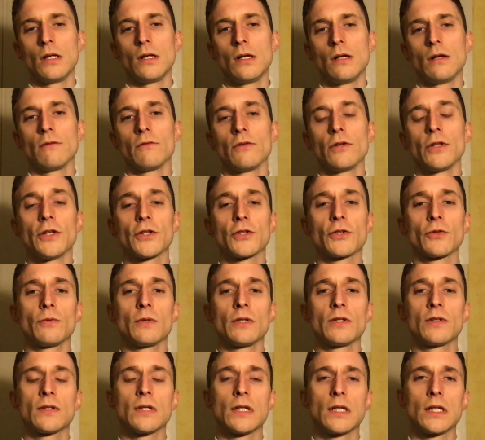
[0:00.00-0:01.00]
For this, we
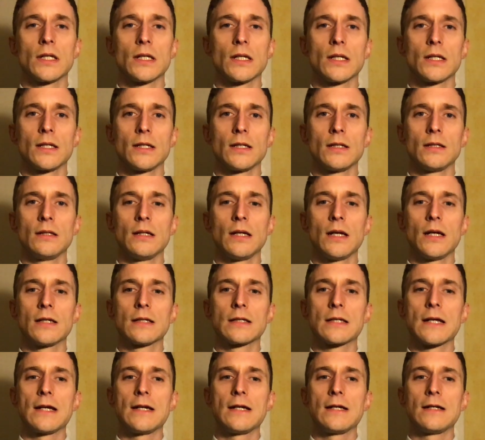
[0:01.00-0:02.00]
sing and
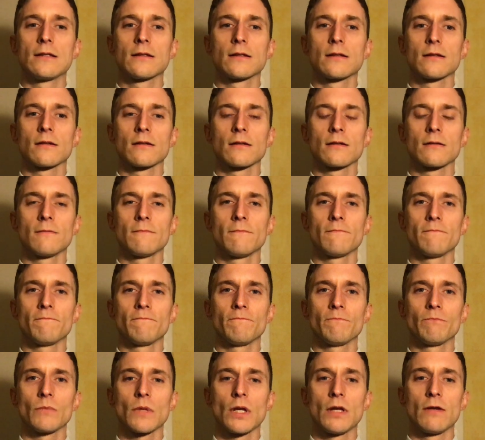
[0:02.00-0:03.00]
dance
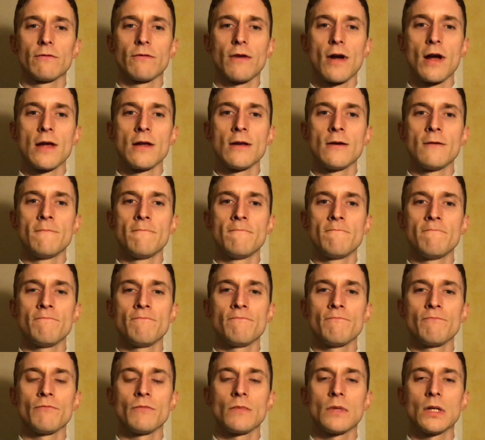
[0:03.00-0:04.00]
and fight.
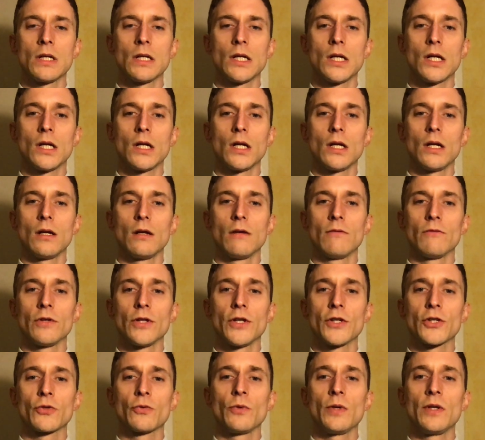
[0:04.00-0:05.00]
For
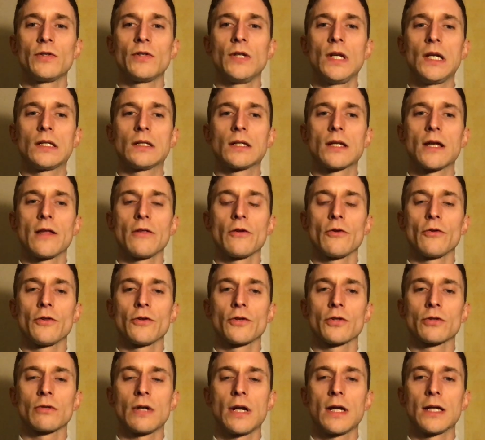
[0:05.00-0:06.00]
this, we seek together the
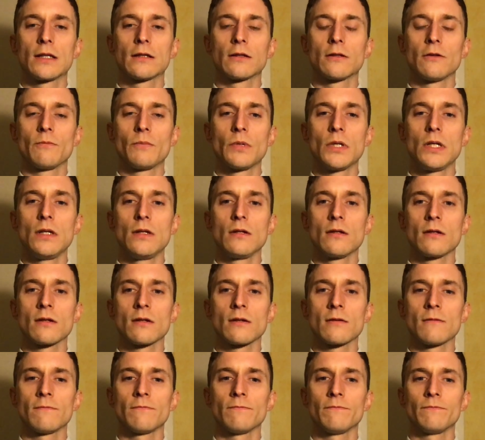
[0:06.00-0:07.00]
strength of peace
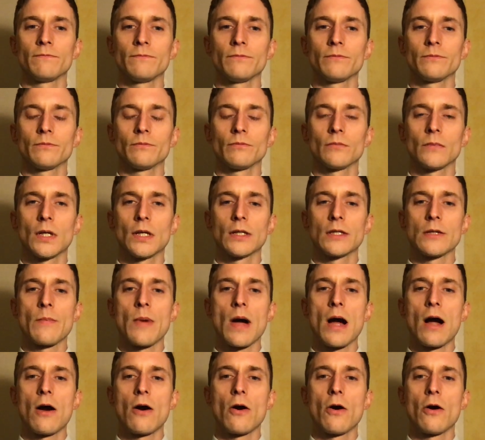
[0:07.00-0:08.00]
and the
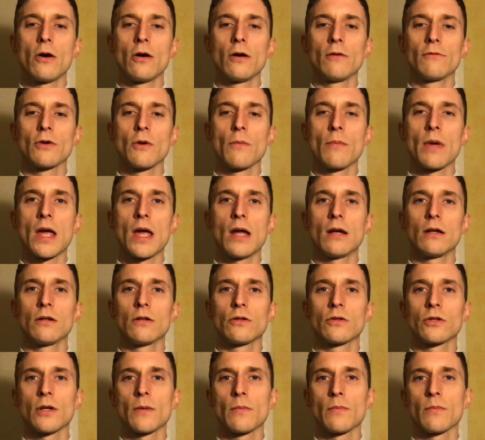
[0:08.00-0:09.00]
power of
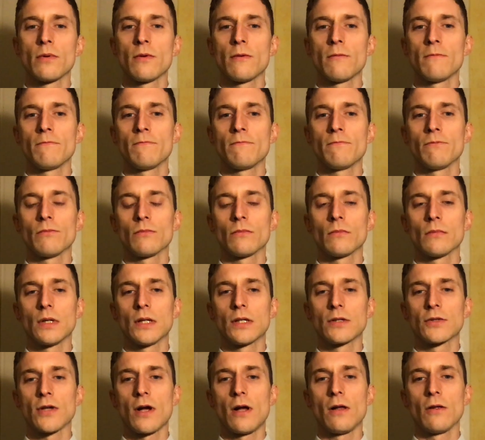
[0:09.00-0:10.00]
companionship and
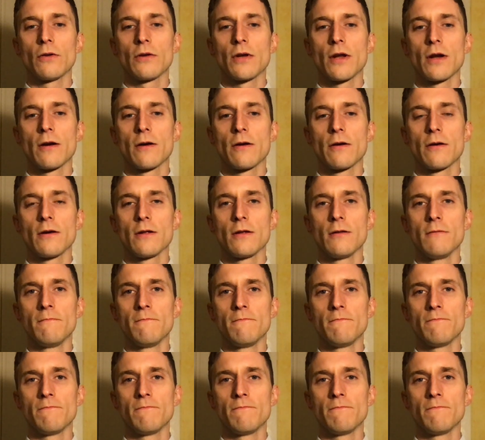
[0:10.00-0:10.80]
solidarity.